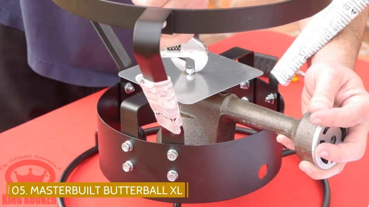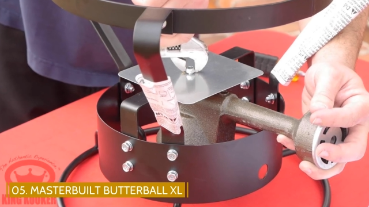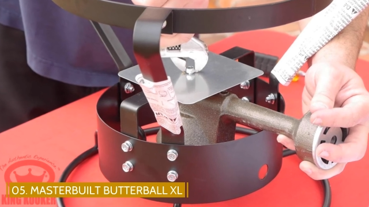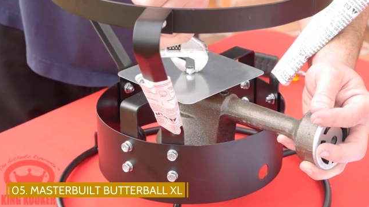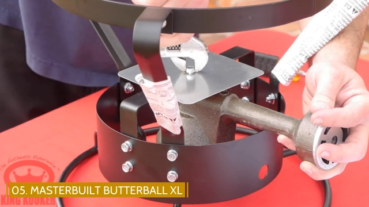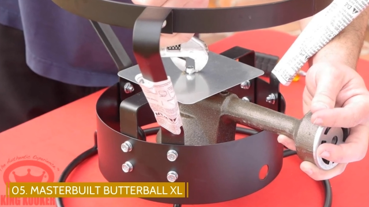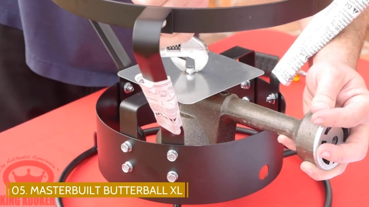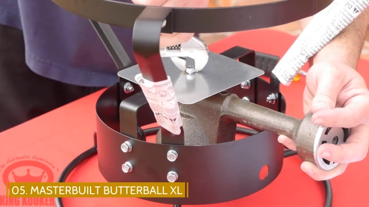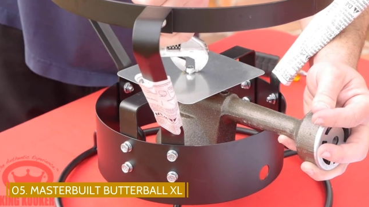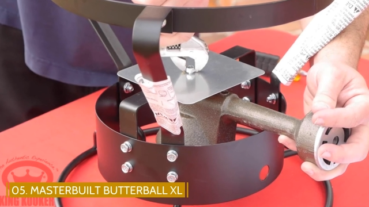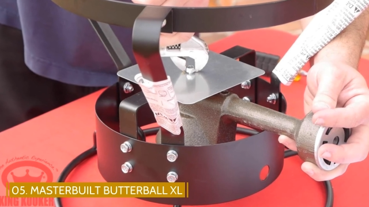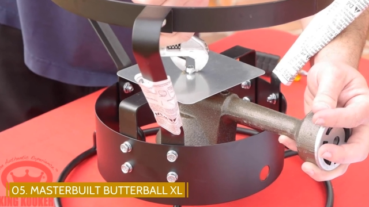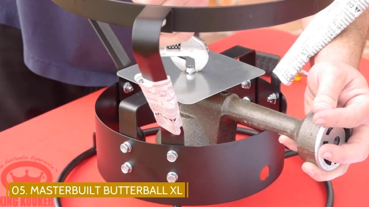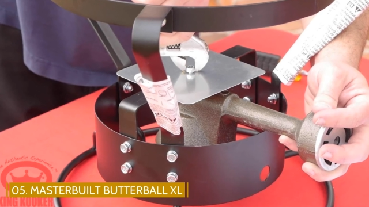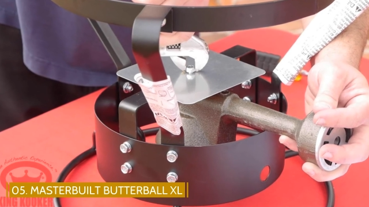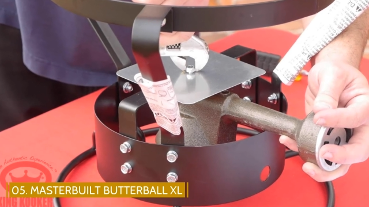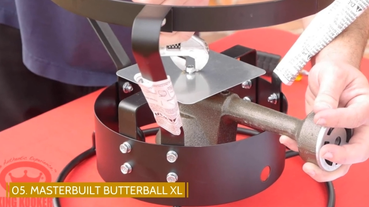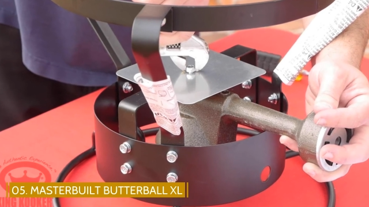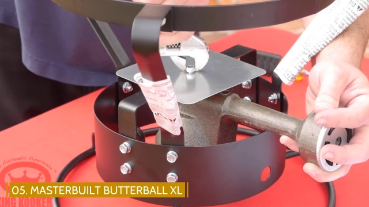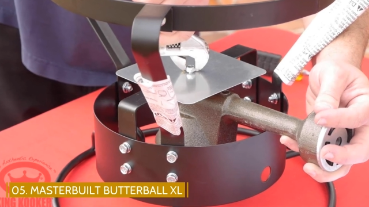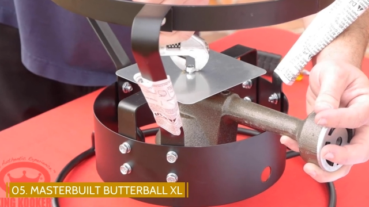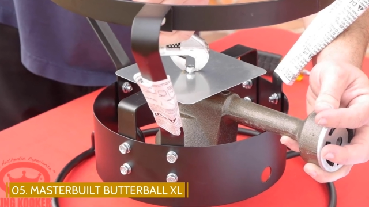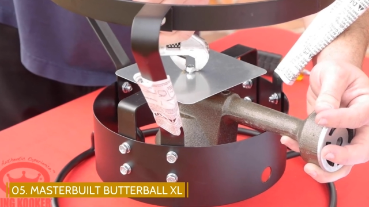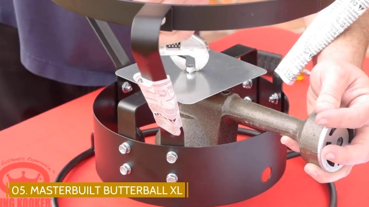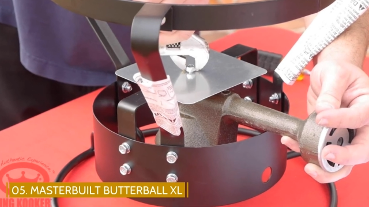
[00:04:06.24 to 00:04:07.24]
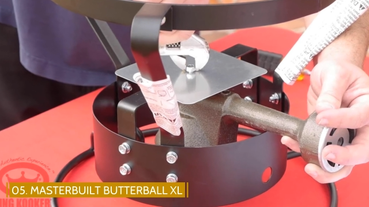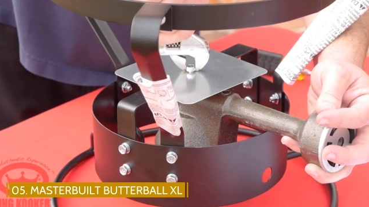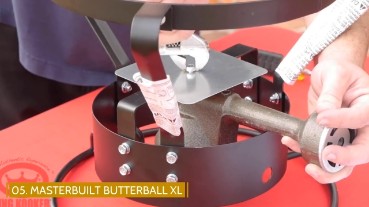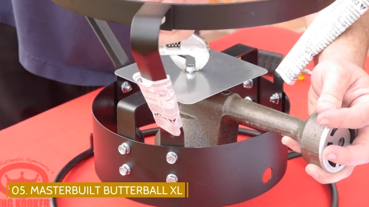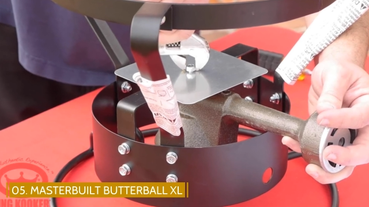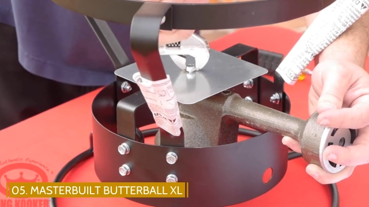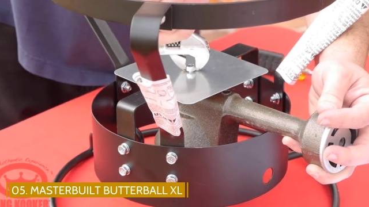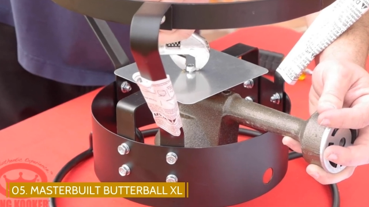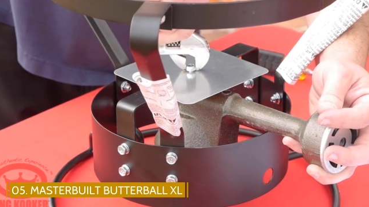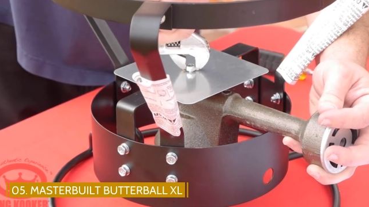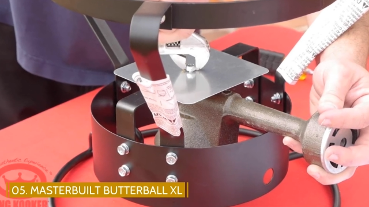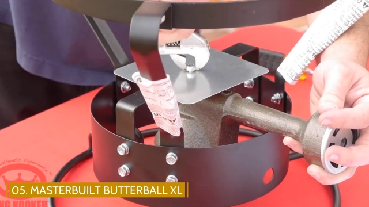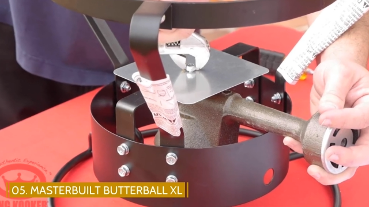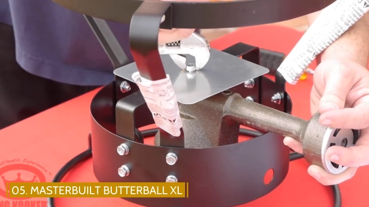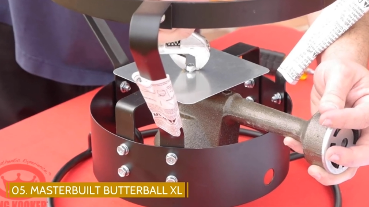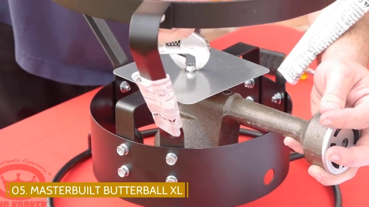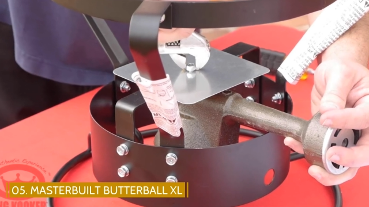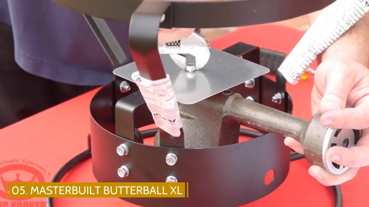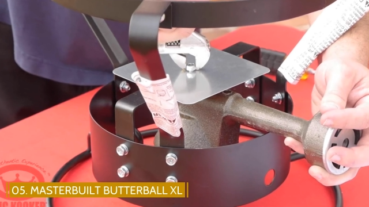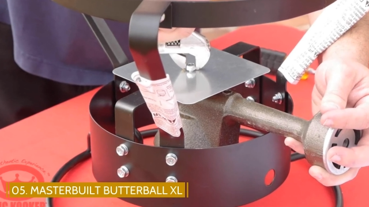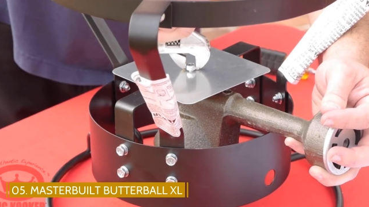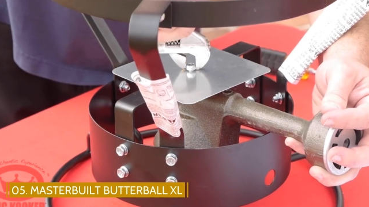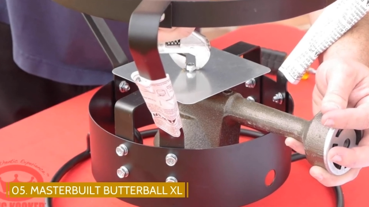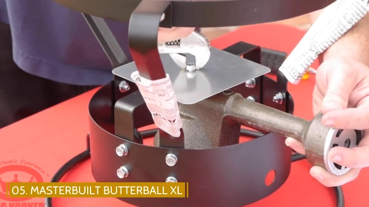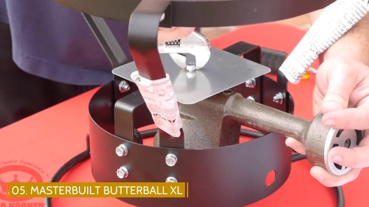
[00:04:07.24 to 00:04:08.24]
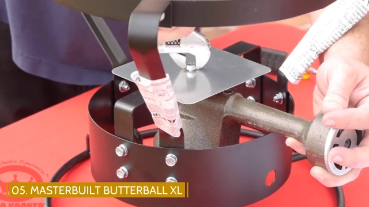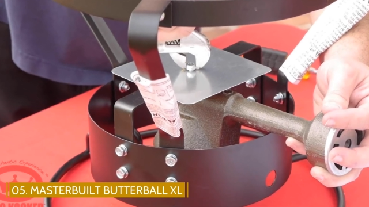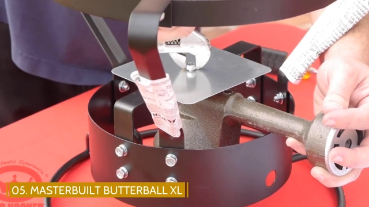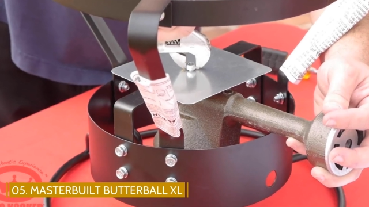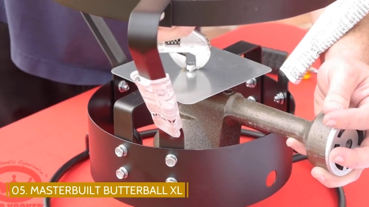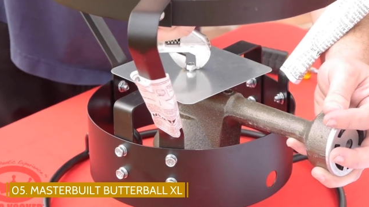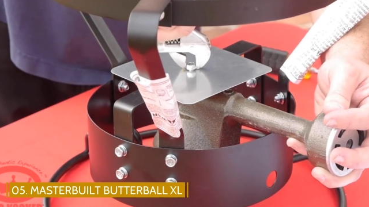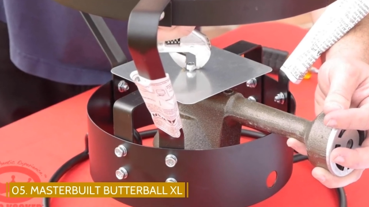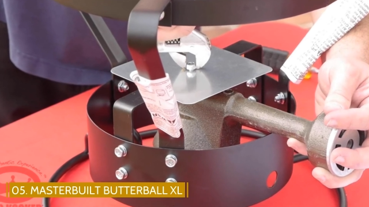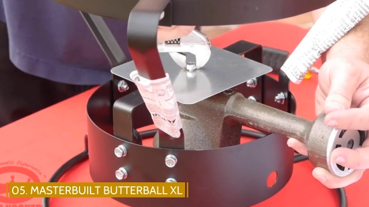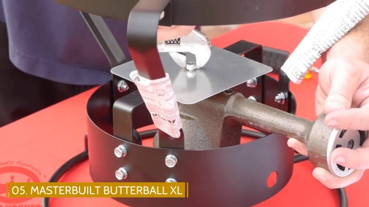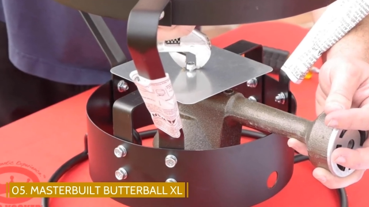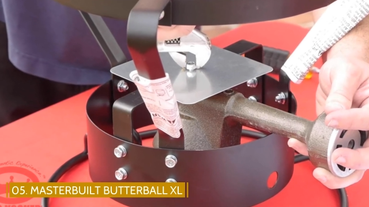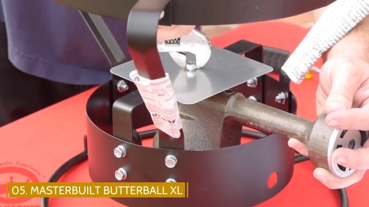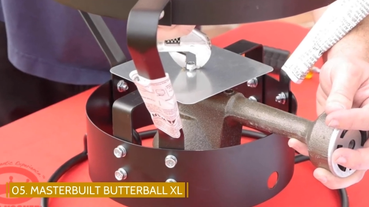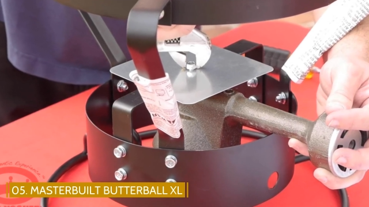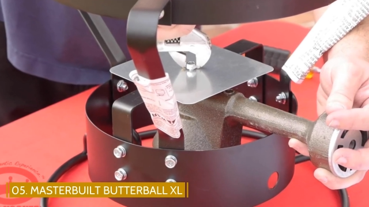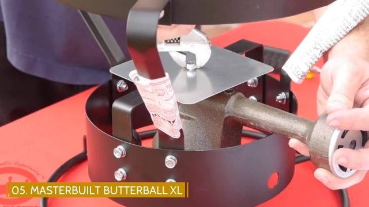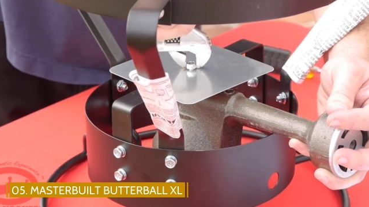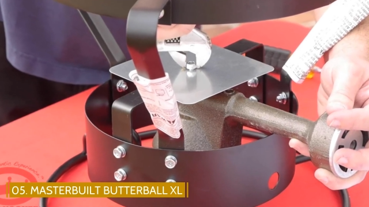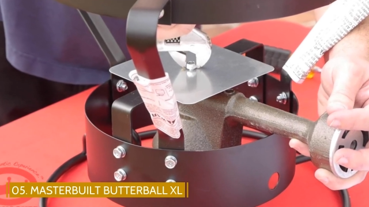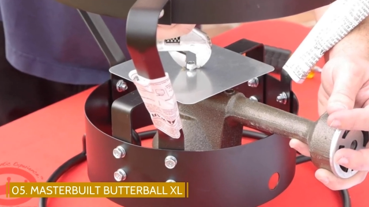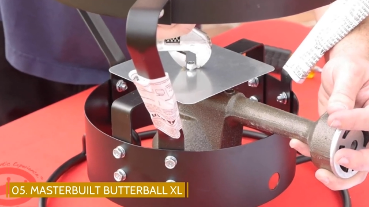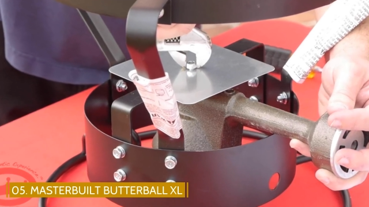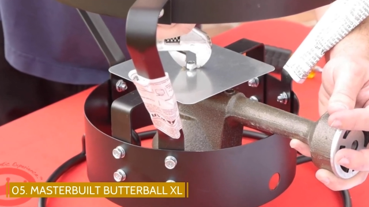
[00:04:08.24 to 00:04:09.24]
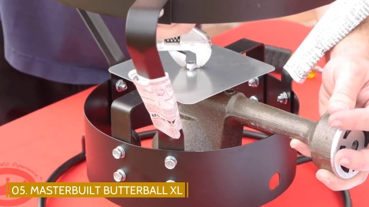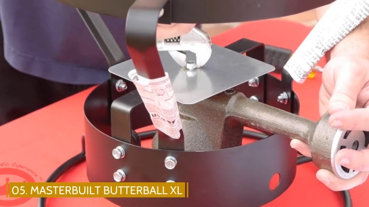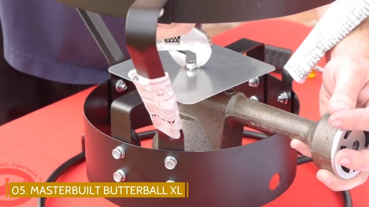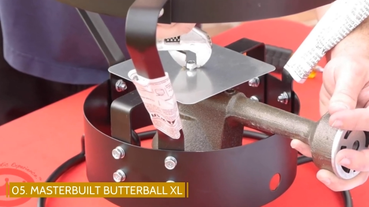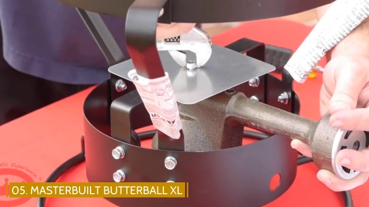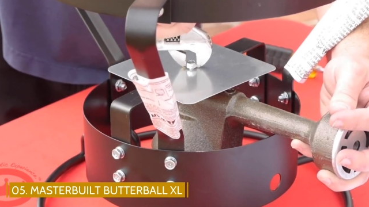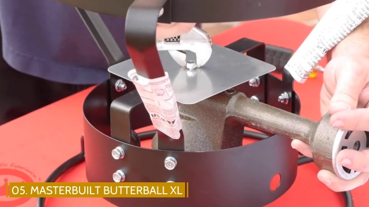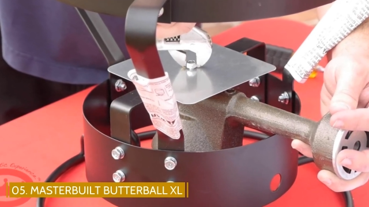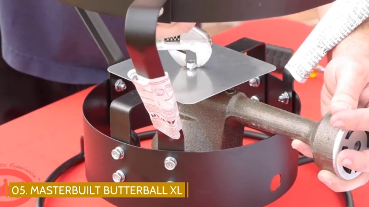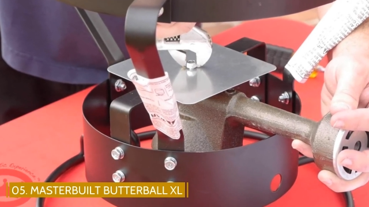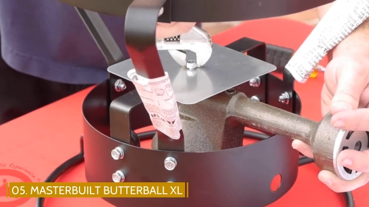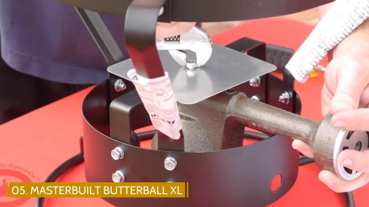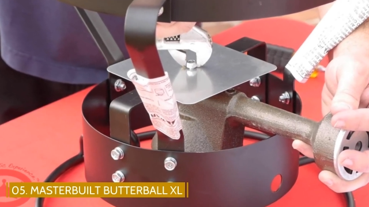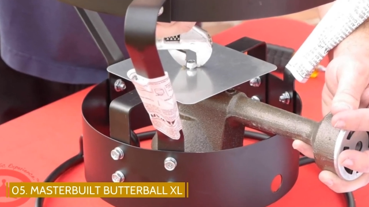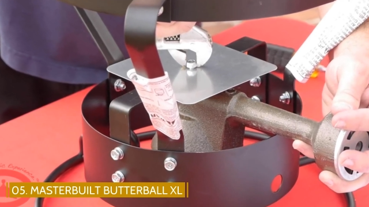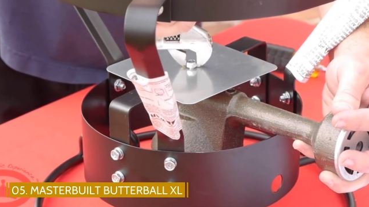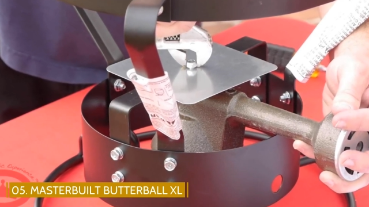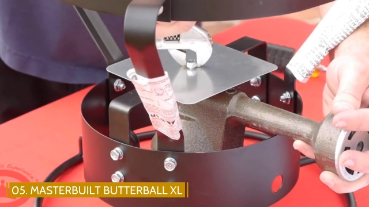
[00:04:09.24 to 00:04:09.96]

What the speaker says: (no speaker visible)